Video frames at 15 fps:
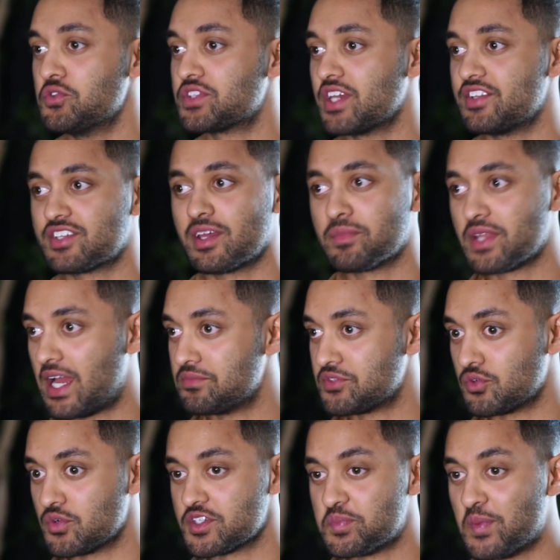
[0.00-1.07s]
said sometimes
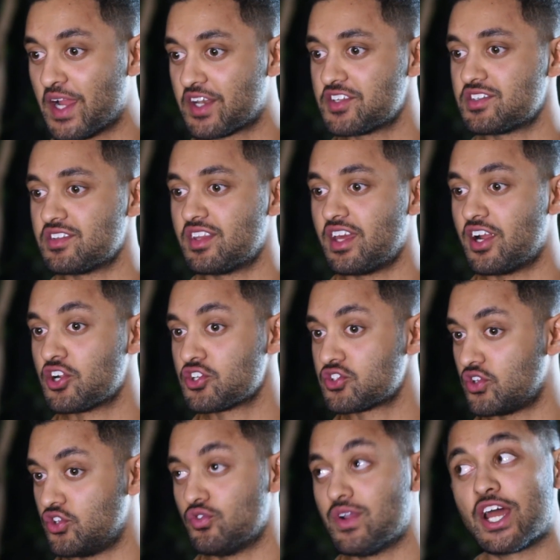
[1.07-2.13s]
the respect isn't there, so
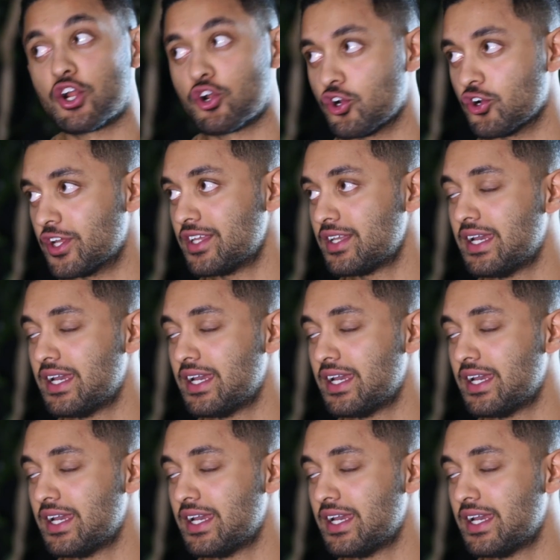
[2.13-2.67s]
you got to earn it.